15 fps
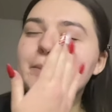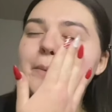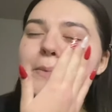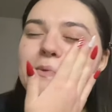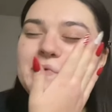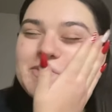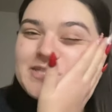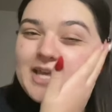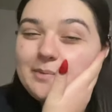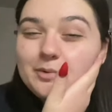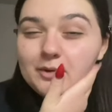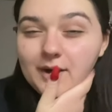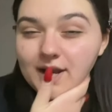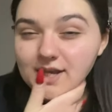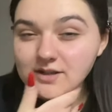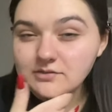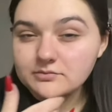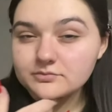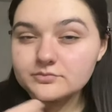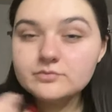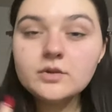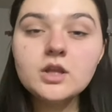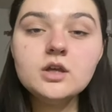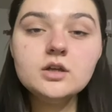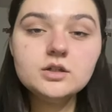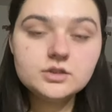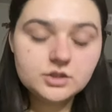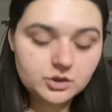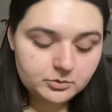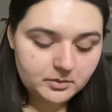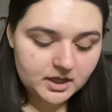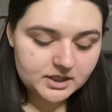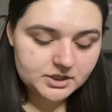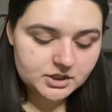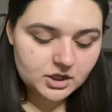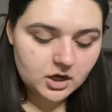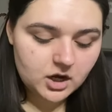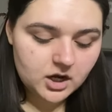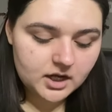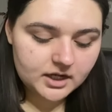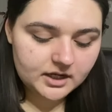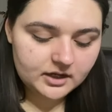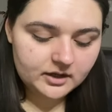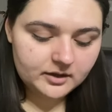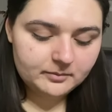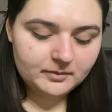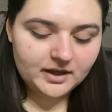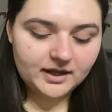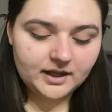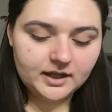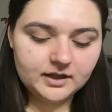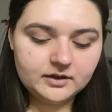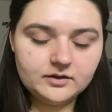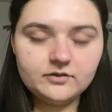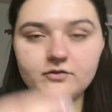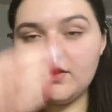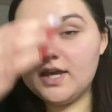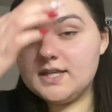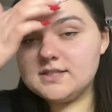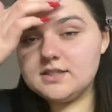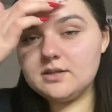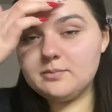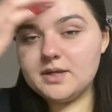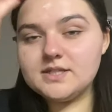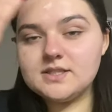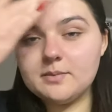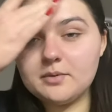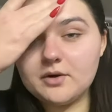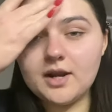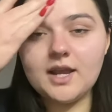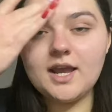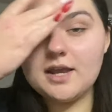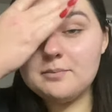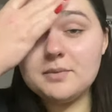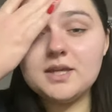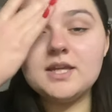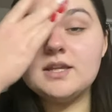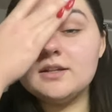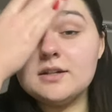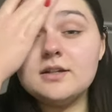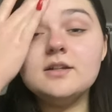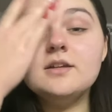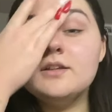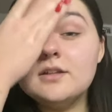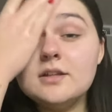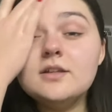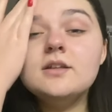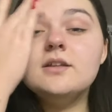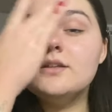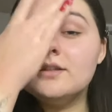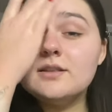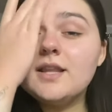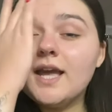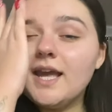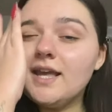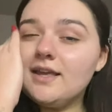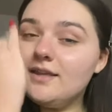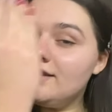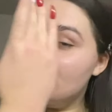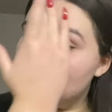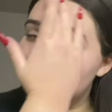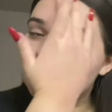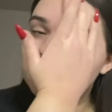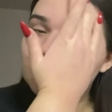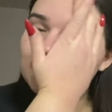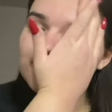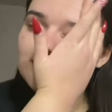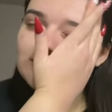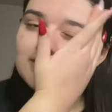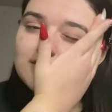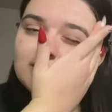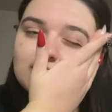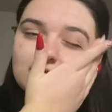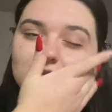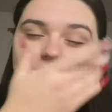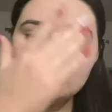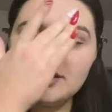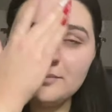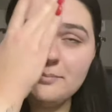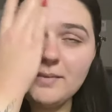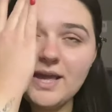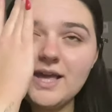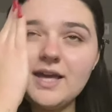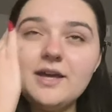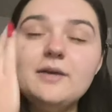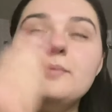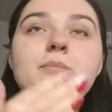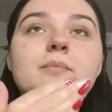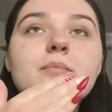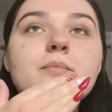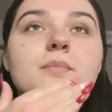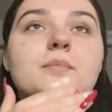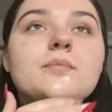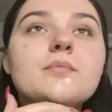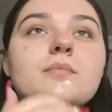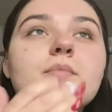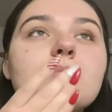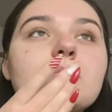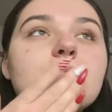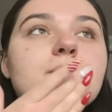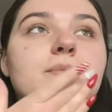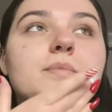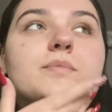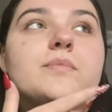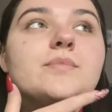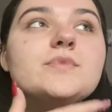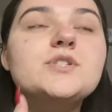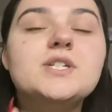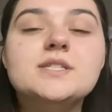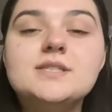separate too much on my face. And by separate, I mean like the makeup just